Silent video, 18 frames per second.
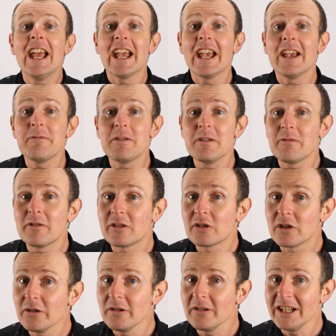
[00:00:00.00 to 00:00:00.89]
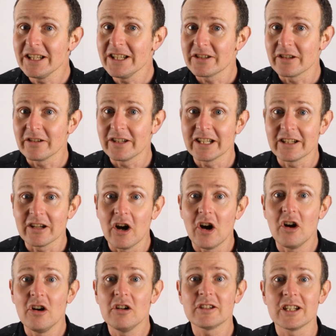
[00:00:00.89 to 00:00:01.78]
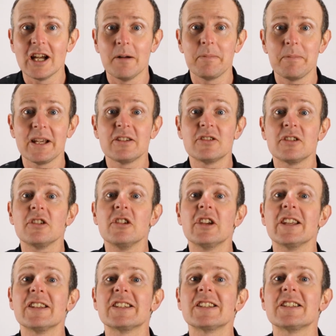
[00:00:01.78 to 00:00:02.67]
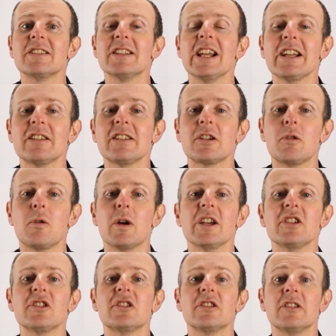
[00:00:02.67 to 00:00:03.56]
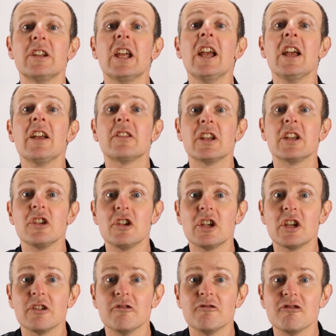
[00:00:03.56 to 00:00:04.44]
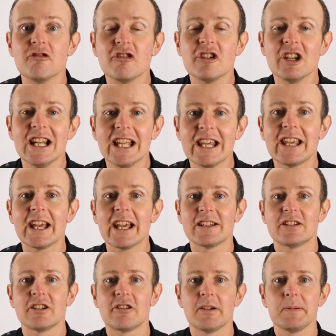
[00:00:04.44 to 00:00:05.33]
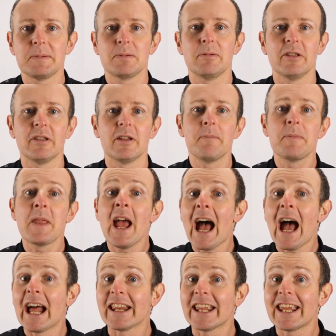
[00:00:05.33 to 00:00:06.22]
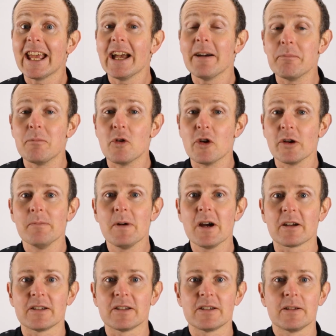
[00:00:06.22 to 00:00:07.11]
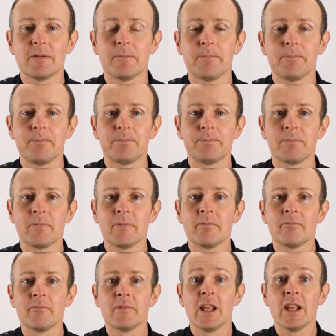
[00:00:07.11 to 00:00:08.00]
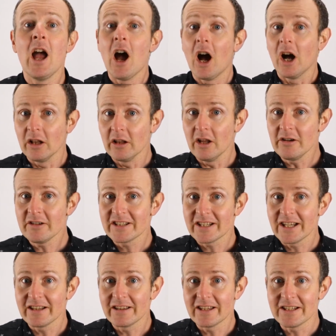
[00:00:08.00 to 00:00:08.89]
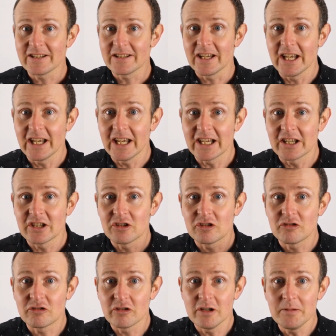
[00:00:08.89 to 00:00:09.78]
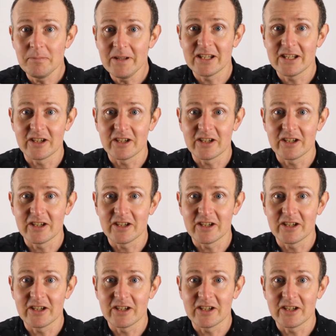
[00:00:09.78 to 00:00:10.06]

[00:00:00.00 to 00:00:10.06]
If you've thoroughly studied all topics, you can select a question that you can really get to grips with and get more marks. Alongside this extremely